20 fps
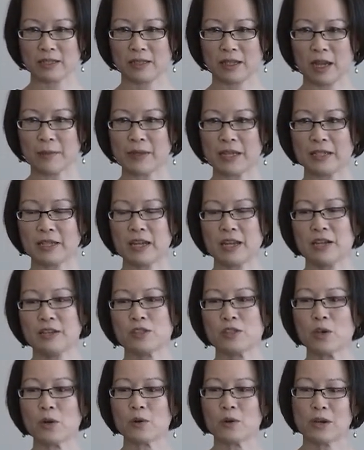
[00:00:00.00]
I mean,
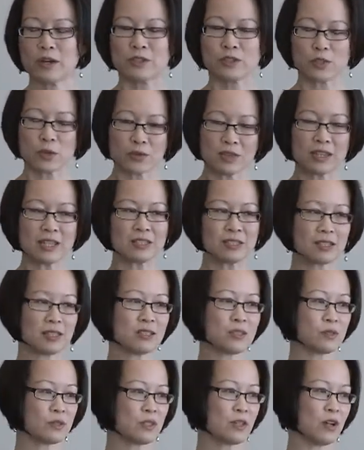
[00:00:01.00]
so this
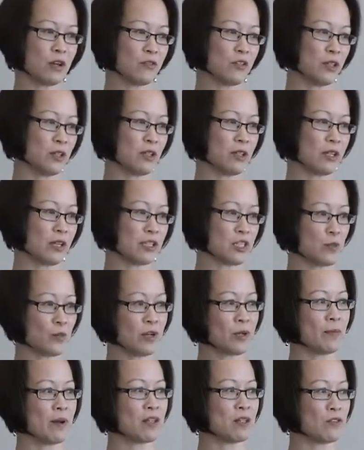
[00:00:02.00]
is, if you're looking at
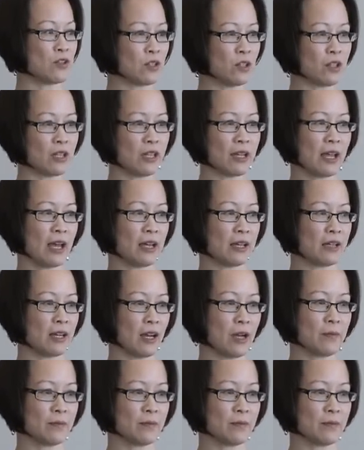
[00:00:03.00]
Springbud, if you're looking at